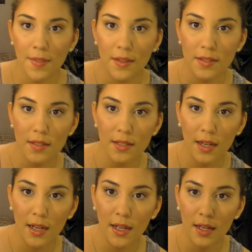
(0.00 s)
This is
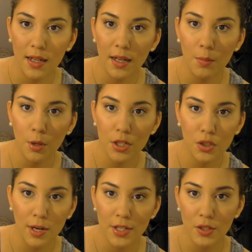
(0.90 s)
a
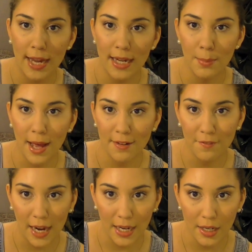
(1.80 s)
moisturizer and a
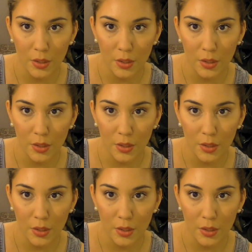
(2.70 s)
mattifier.